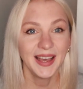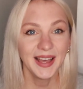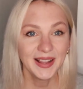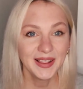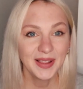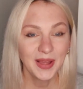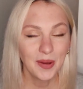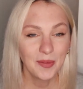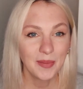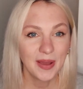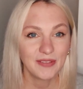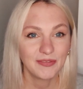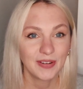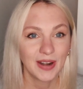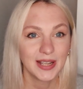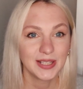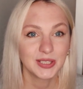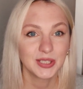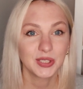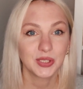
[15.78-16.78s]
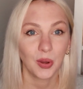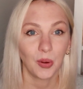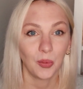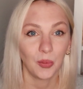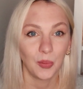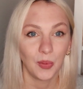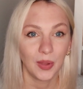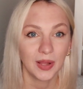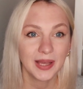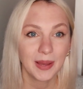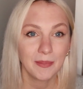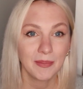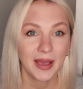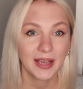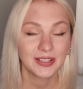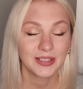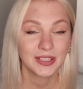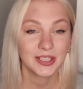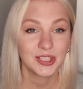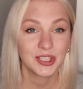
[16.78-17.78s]
Hello, my friends. Welcome
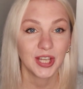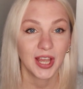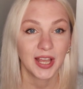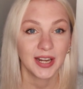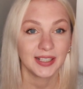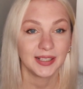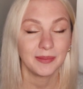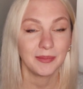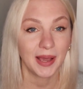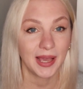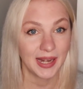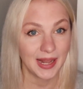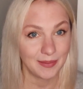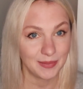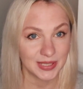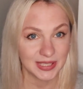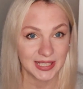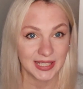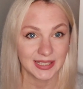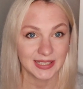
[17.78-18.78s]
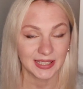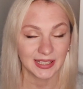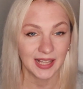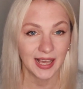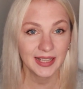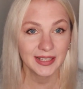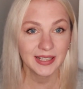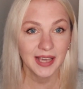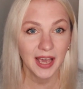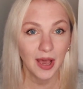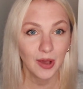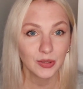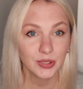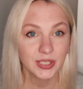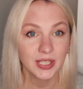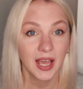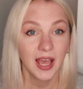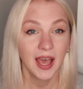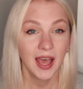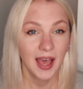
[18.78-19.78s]
back to the channel. My name is Gita
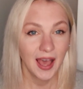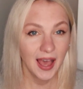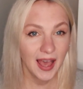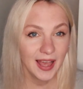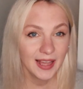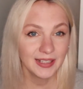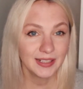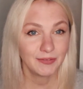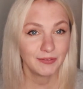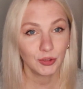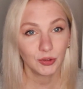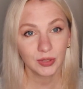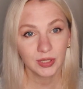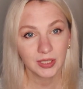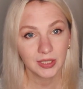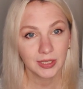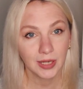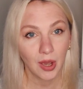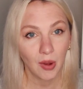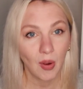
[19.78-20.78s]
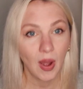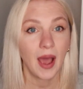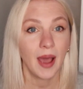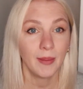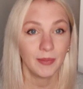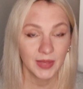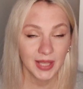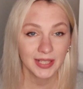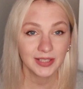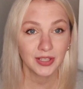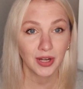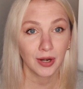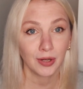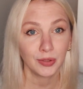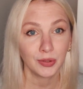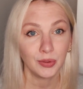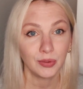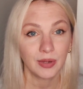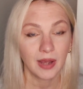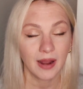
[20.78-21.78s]
Lighthouse, and if you didn't know, I'm that
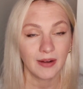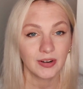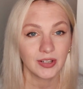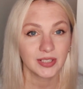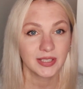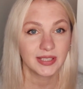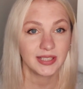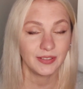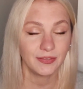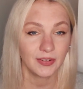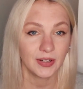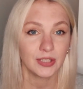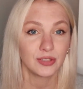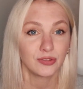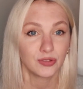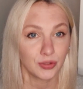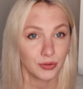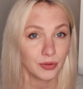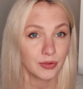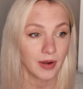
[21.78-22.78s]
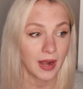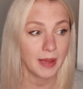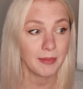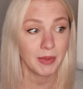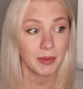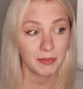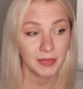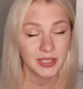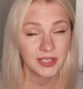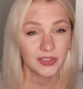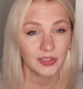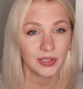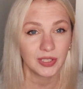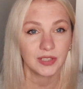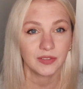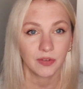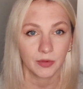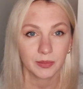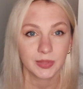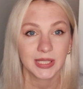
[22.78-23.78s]
girl who covers different true crime and
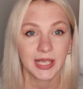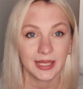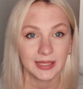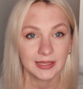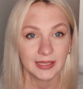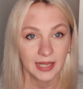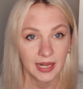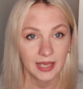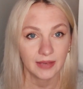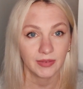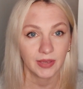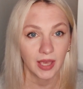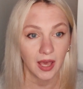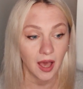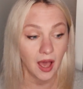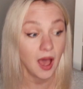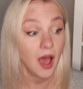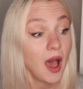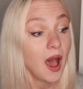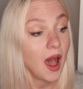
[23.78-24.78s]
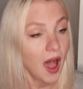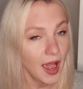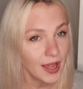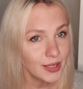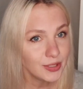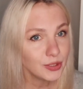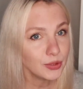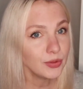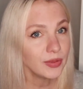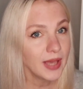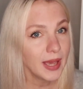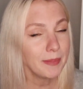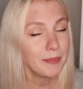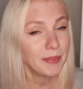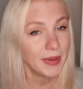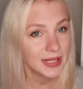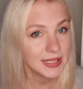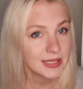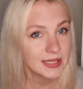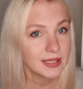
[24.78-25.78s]
mysteries from Scandinavia. I do
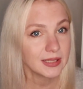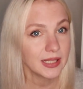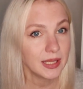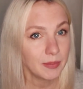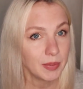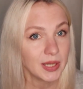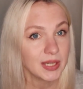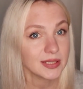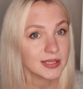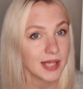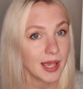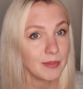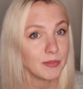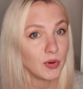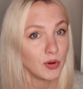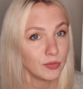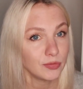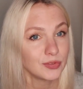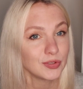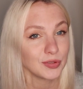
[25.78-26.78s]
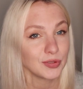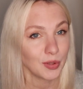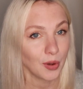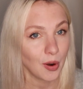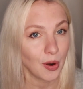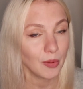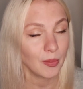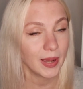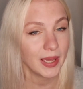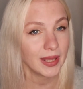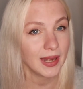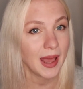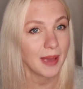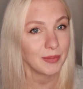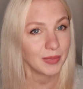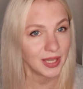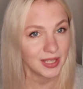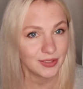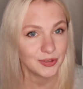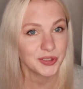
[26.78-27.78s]
that basically because I moved to Norway and
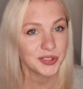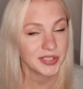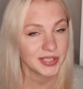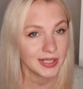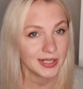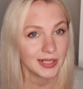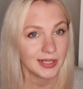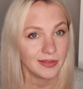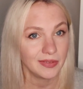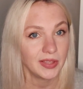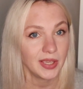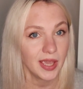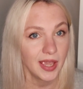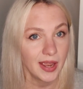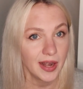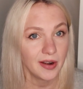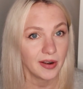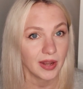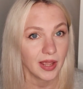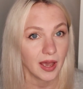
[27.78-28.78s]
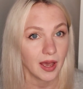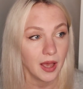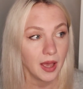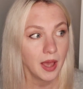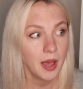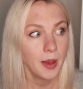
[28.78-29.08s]
I'm interested in the area.